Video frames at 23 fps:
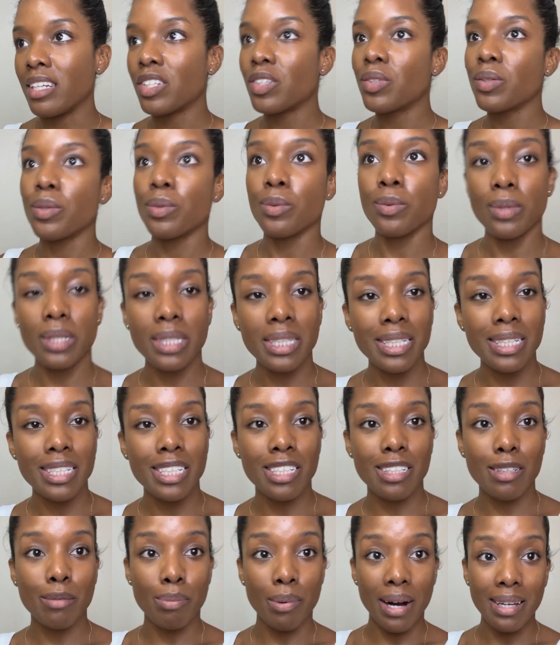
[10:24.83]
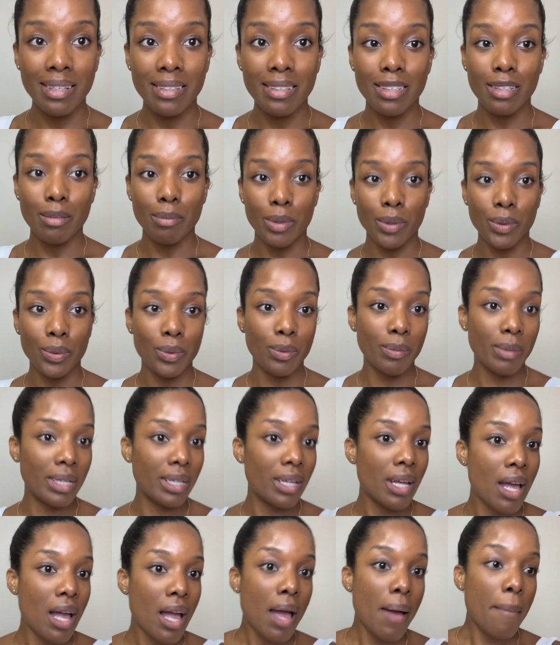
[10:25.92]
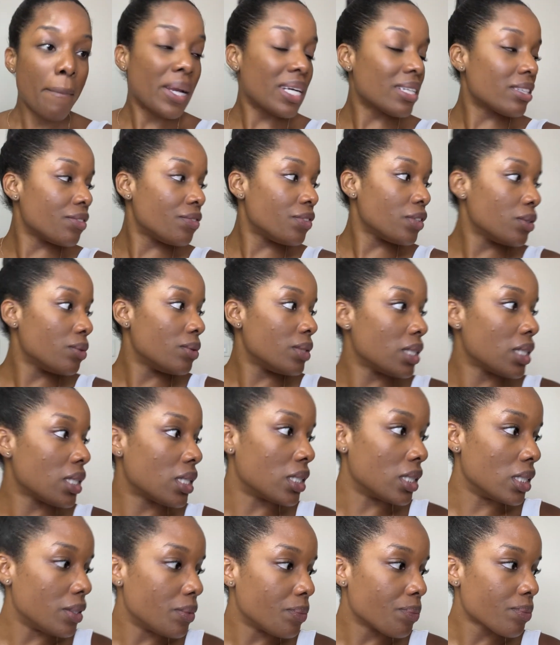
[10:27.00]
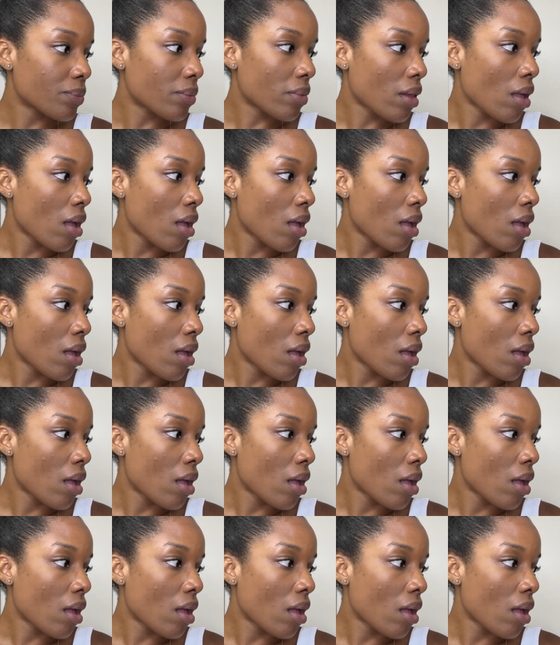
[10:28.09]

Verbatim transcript: So it really just brightens my room and makes it feel really good.